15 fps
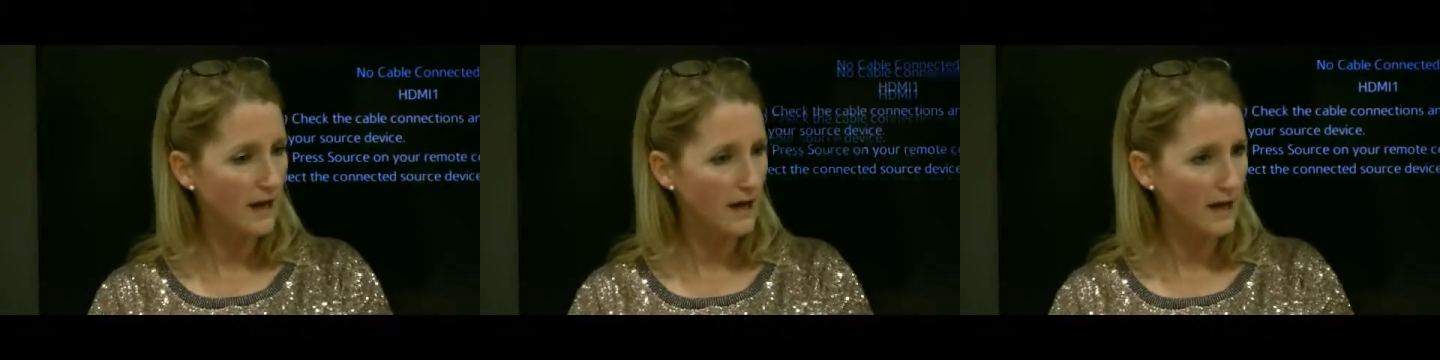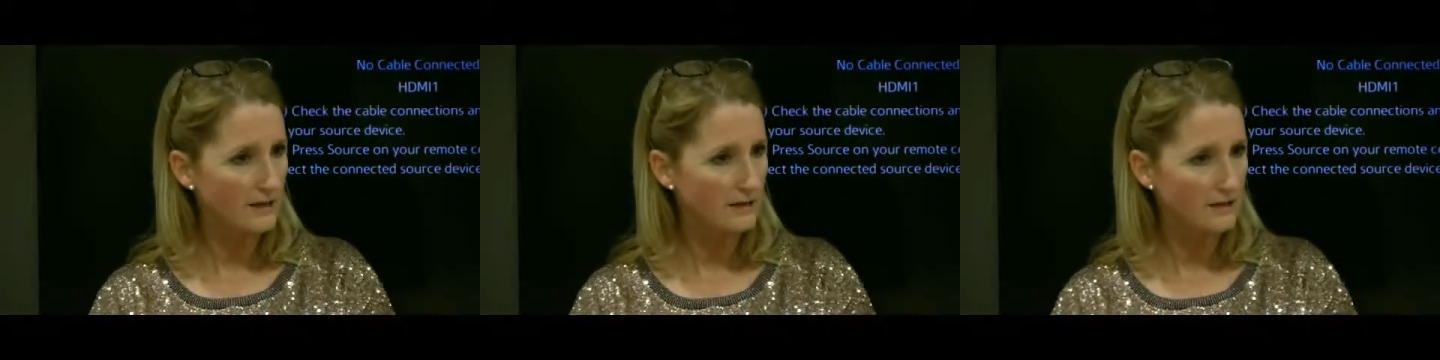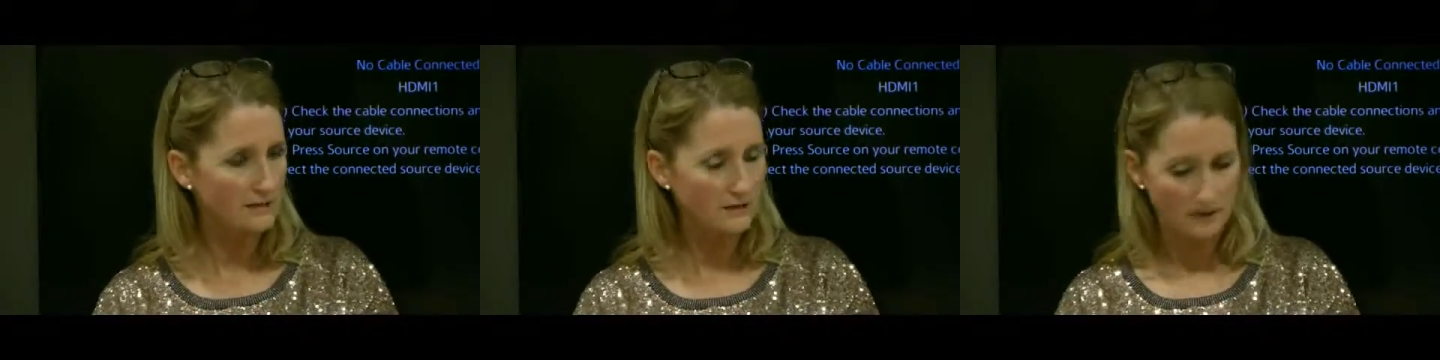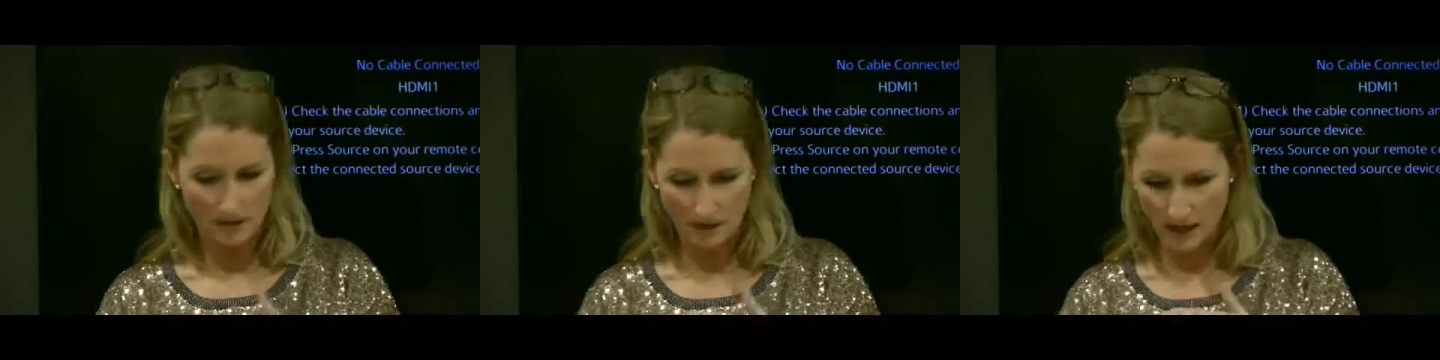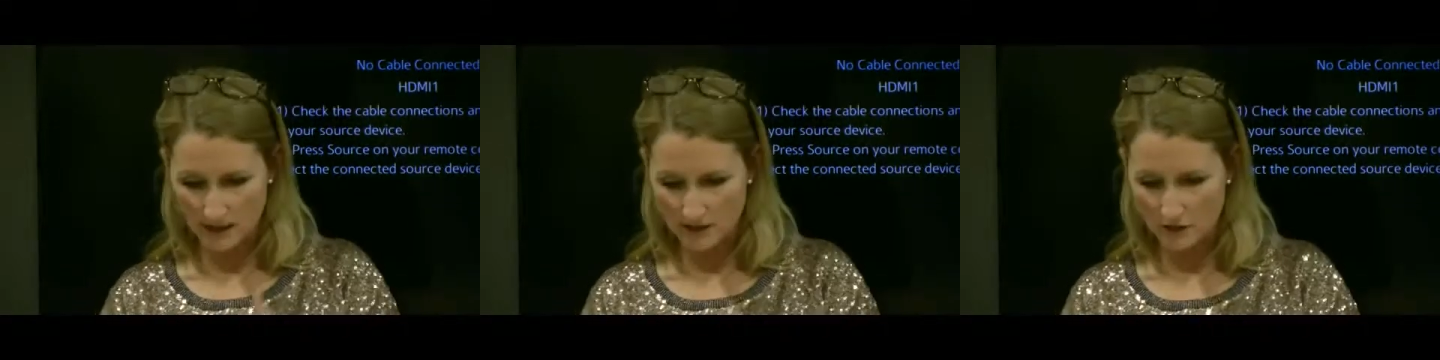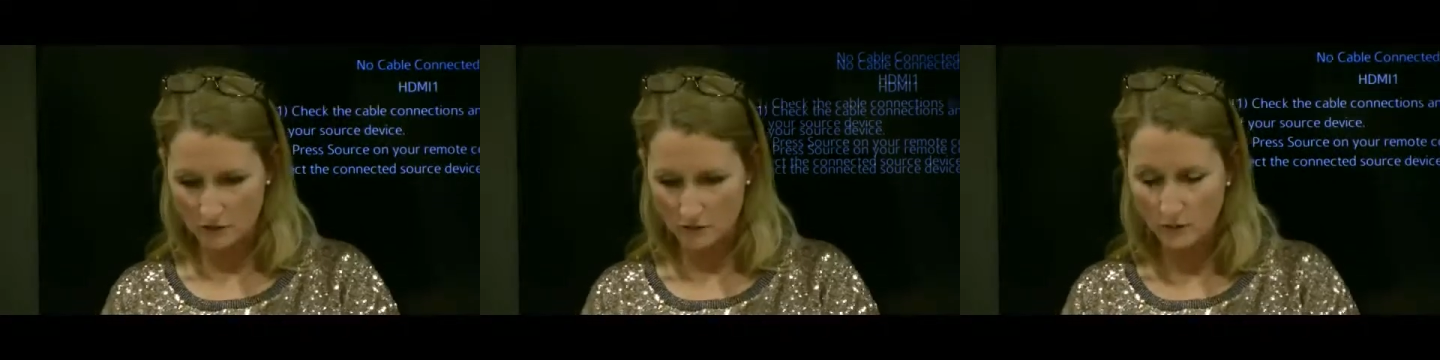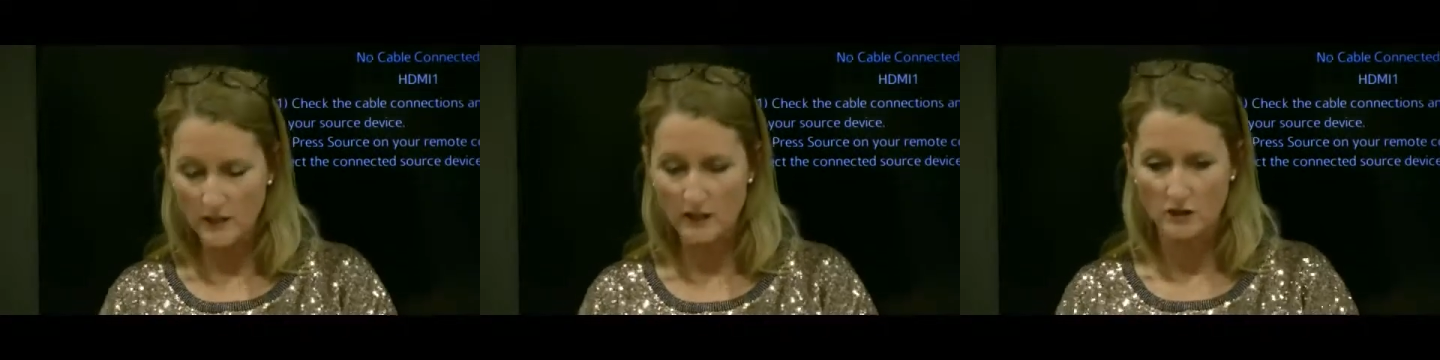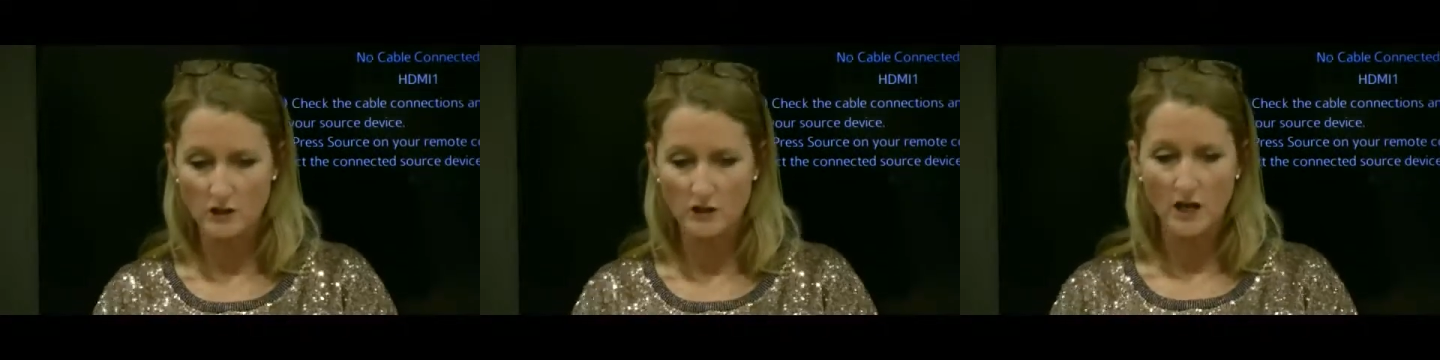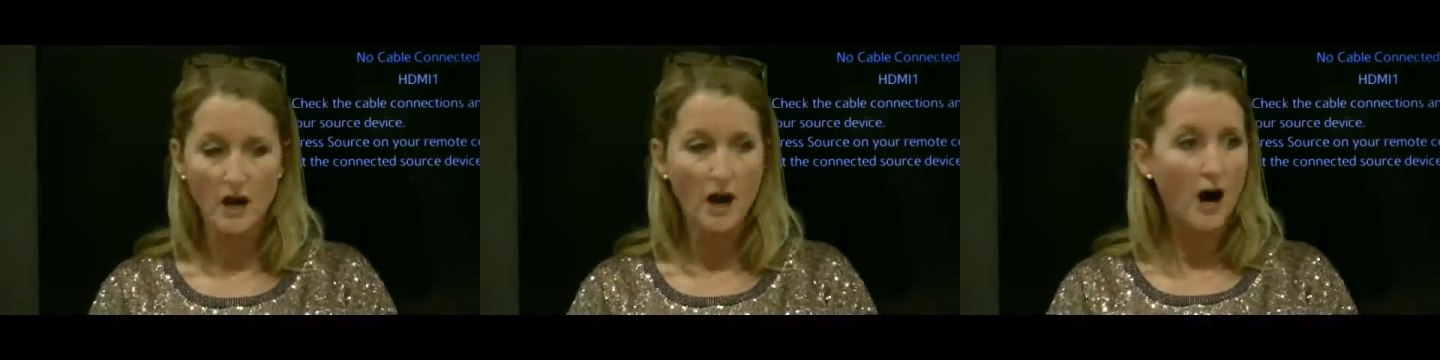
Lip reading: as you wish.